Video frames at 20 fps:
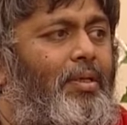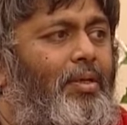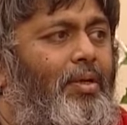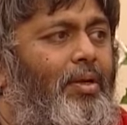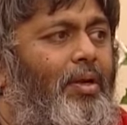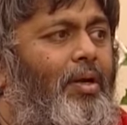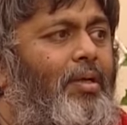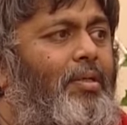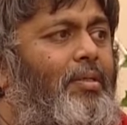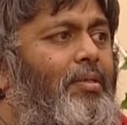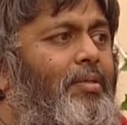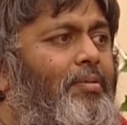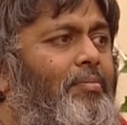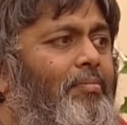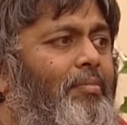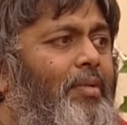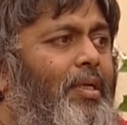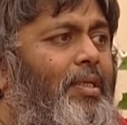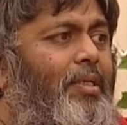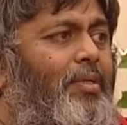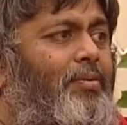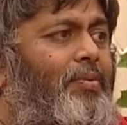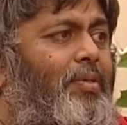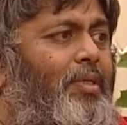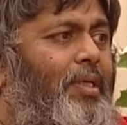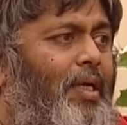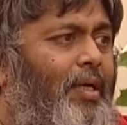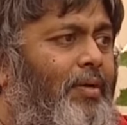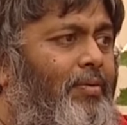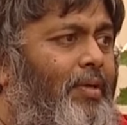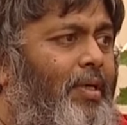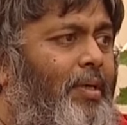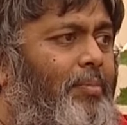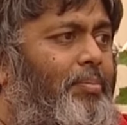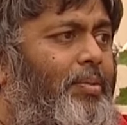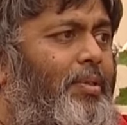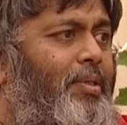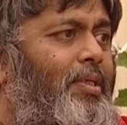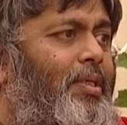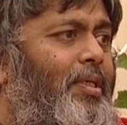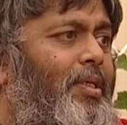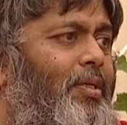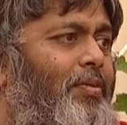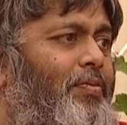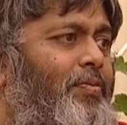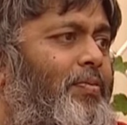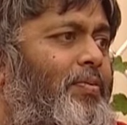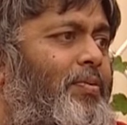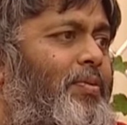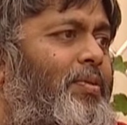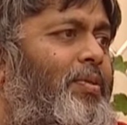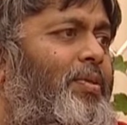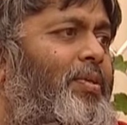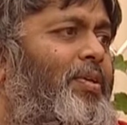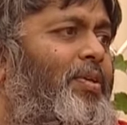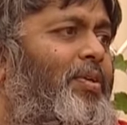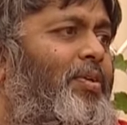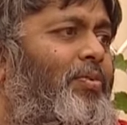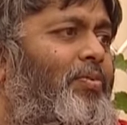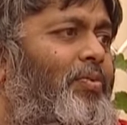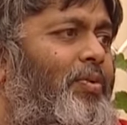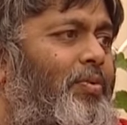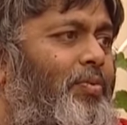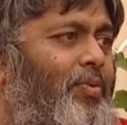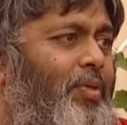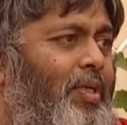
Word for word: lot better would have happened if we